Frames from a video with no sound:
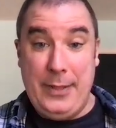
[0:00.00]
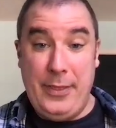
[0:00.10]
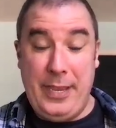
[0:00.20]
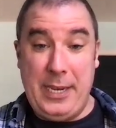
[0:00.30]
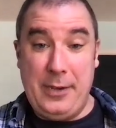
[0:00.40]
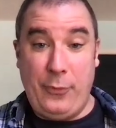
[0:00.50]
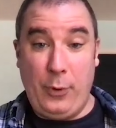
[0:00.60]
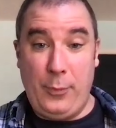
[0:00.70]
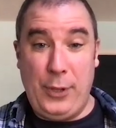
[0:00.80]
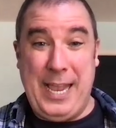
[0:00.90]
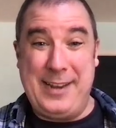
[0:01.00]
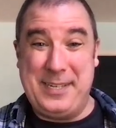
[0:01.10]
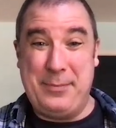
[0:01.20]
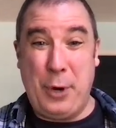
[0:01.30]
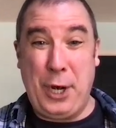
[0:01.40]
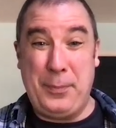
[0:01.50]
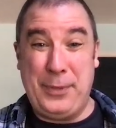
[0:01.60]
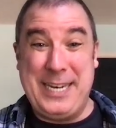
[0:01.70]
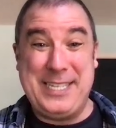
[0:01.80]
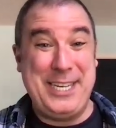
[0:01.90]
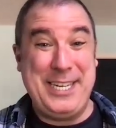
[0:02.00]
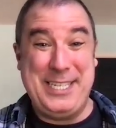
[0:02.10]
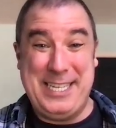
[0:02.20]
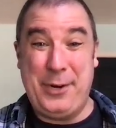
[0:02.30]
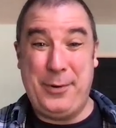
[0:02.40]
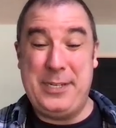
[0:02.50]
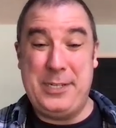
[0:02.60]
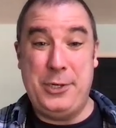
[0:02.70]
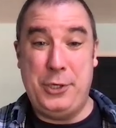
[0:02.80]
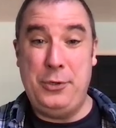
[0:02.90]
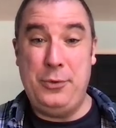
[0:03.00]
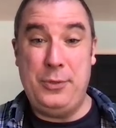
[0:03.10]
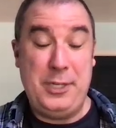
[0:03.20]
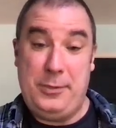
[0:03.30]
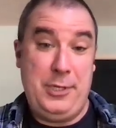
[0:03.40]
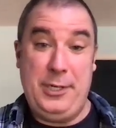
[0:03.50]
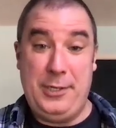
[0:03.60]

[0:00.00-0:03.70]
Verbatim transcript: the affordable housing marketplace to consider it to do to to,